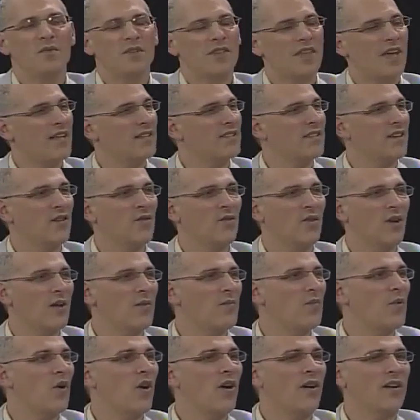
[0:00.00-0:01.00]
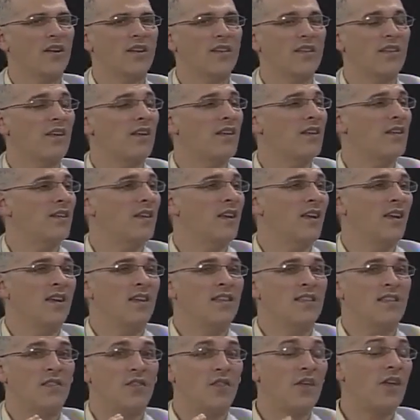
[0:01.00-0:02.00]
But that's a great park. And then
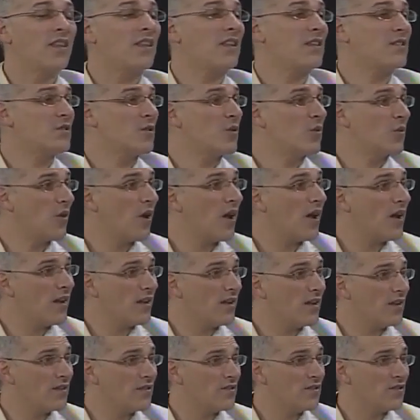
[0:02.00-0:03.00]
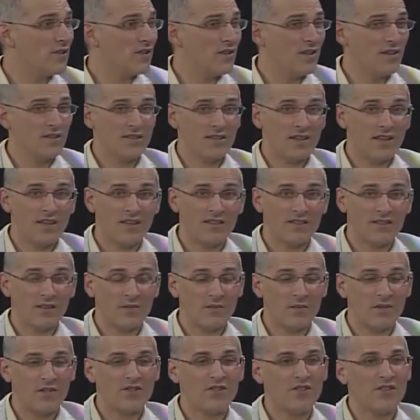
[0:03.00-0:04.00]
the thing that's great, as, you, as Kelly's
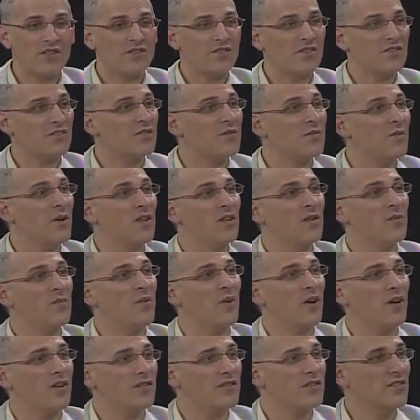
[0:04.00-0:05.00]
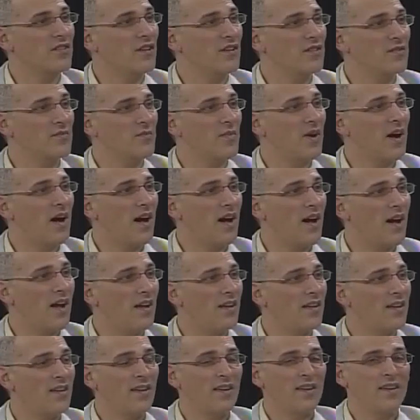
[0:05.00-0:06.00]
going to mention, is there's some other parks close
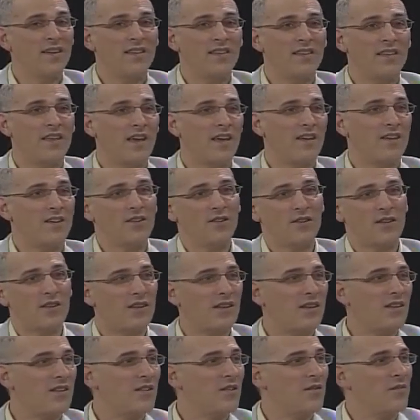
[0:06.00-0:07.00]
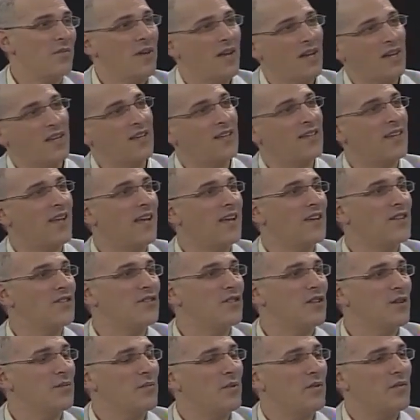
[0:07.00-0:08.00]
by that you can either make a day
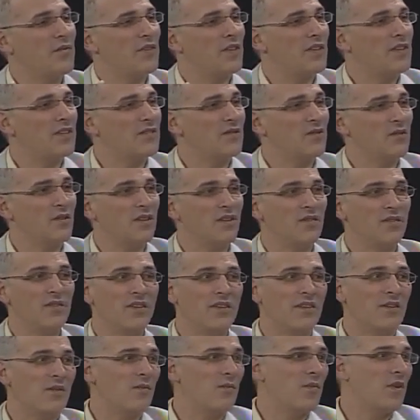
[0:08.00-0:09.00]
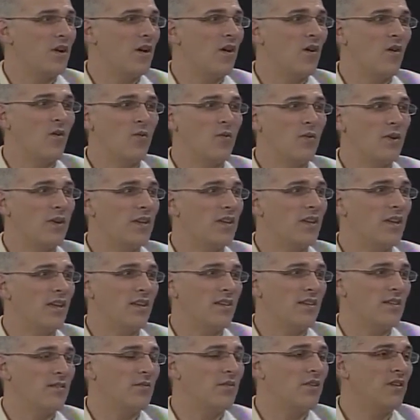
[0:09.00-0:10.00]
trip of this or mm -hmm. even a, a whole
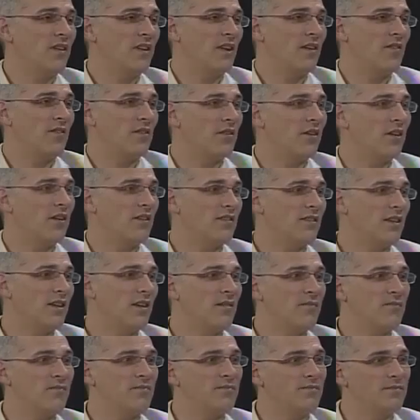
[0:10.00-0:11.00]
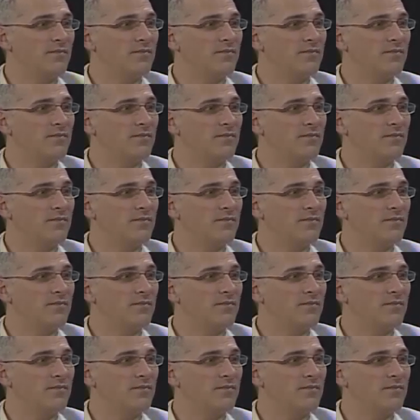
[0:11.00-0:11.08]
weekend and really have a great time.